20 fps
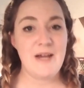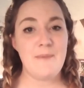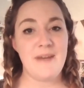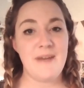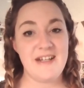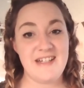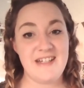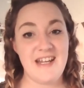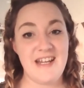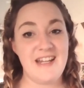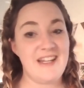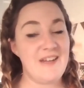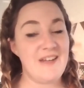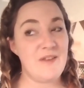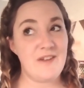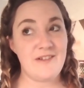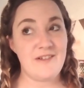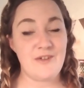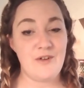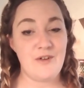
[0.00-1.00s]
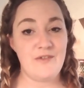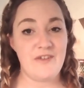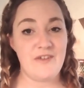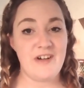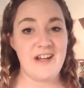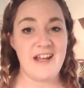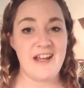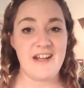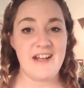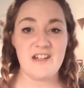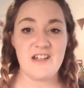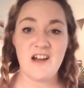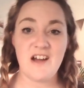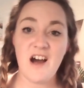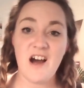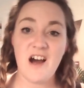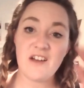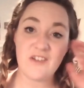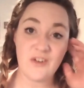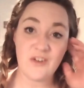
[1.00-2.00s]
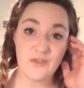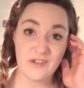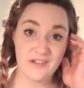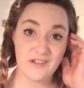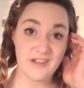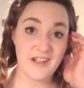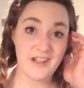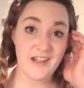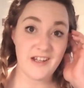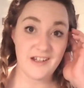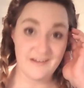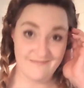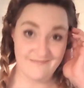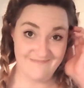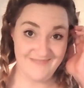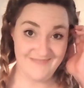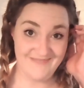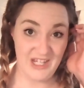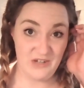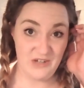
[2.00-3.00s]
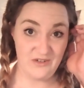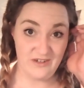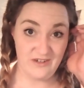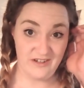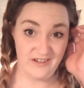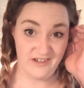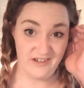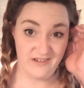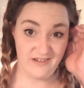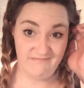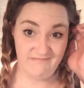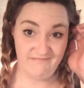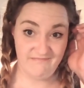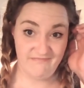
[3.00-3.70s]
by taking this over and not noticing yours.